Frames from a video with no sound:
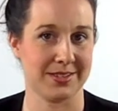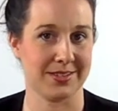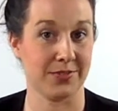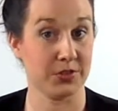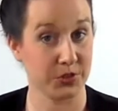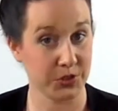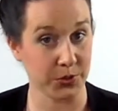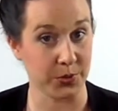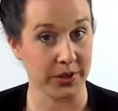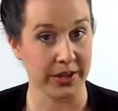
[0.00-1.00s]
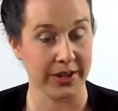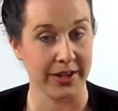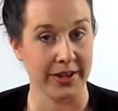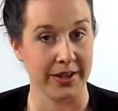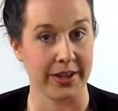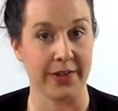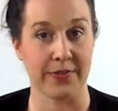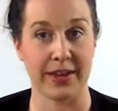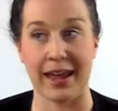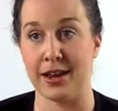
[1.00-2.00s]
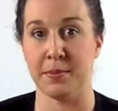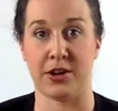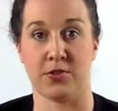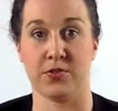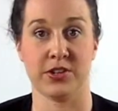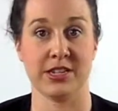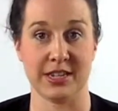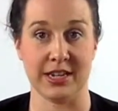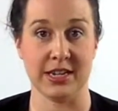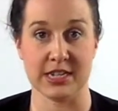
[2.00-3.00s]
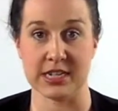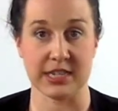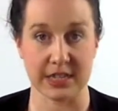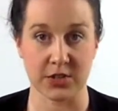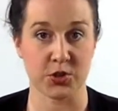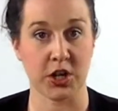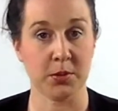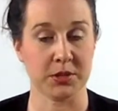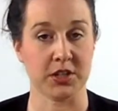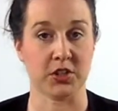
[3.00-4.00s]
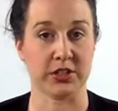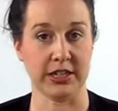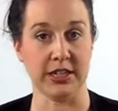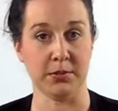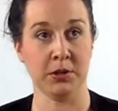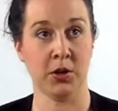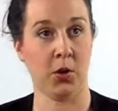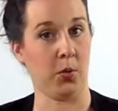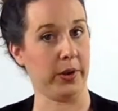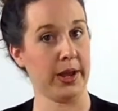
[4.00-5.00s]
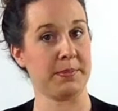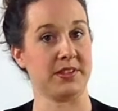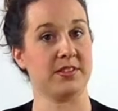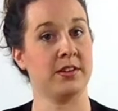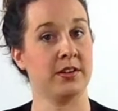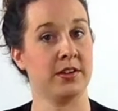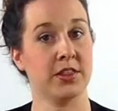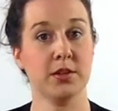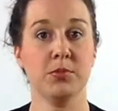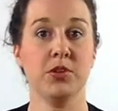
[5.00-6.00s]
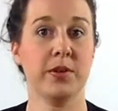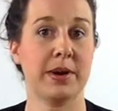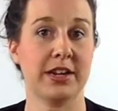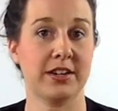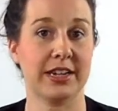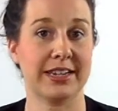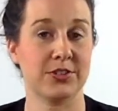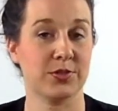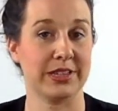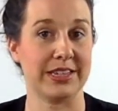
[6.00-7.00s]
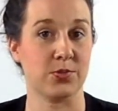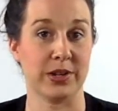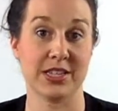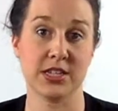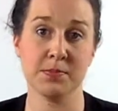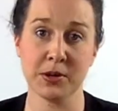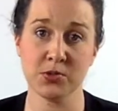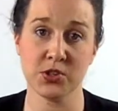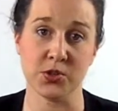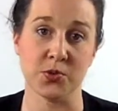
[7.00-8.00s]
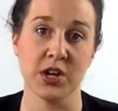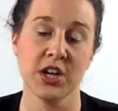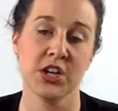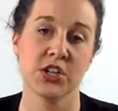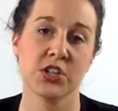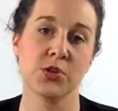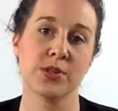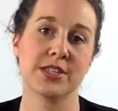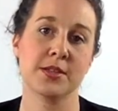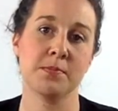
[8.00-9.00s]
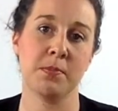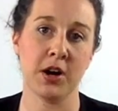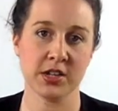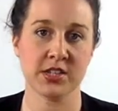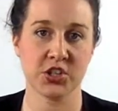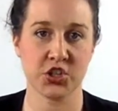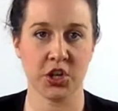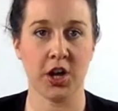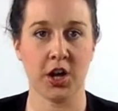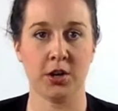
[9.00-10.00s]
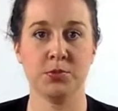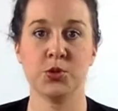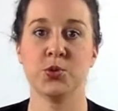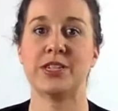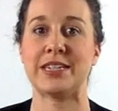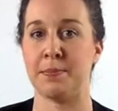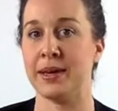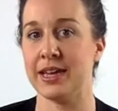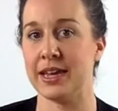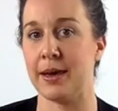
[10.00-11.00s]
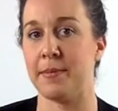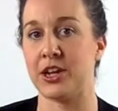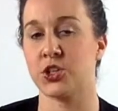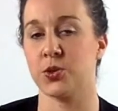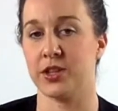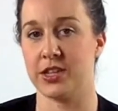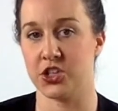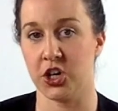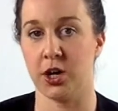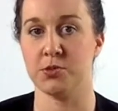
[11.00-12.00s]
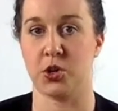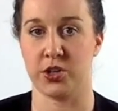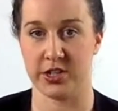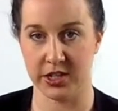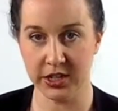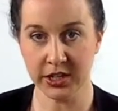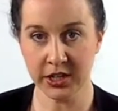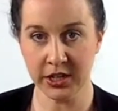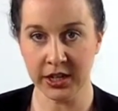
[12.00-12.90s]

itself too. If an animator for Disney doesn't get their job done on time, what happens? The movie might not get to release when it's supposed to. So it's the boss's job to step in and make sure that these jobs are done,